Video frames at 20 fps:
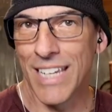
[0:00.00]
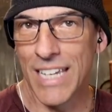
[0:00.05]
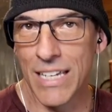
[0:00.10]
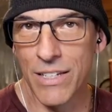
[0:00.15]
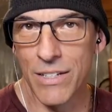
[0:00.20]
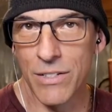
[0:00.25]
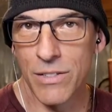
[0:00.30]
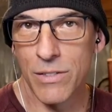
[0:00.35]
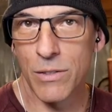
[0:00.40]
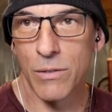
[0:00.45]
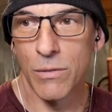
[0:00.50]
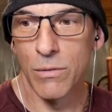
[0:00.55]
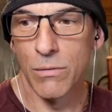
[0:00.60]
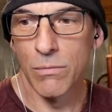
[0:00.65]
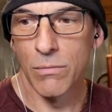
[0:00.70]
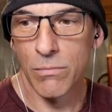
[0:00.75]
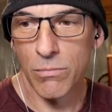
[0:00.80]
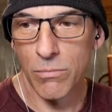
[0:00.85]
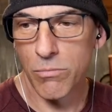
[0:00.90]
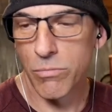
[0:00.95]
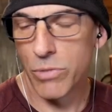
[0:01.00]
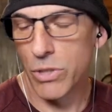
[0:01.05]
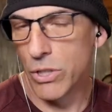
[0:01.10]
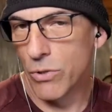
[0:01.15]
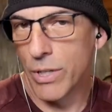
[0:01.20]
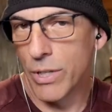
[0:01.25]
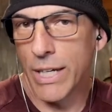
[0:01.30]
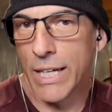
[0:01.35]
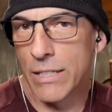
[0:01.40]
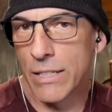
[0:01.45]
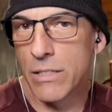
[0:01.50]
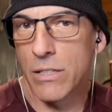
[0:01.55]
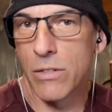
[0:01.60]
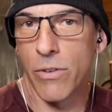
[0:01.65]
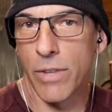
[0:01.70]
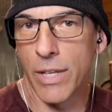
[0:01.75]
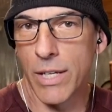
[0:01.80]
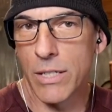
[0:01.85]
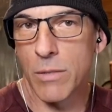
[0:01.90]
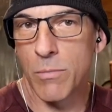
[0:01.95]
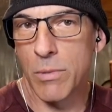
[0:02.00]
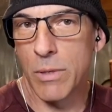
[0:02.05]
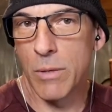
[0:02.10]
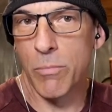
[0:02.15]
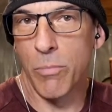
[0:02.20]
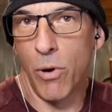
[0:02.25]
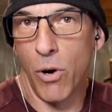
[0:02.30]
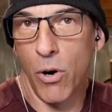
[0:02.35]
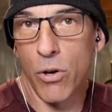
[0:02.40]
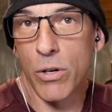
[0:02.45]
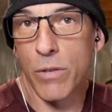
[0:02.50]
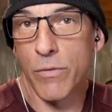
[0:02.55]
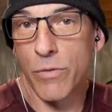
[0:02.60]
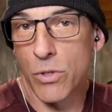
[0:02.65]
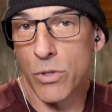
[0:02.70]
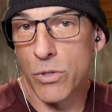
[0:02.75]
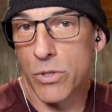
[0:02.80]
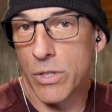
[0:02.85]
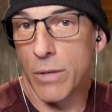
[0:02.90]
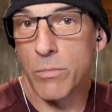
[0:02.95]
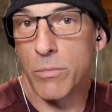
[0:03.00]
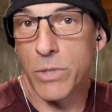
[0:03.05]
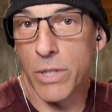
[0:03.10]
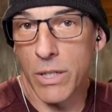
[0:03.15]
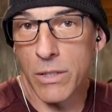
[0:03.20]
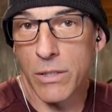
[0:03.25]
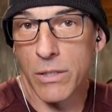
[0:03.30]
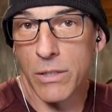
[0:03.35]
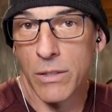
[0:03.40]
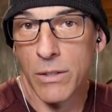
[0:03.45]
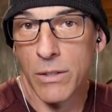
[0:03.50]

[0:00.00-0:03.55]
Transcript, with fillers: is, you can consider that to be part of your subject,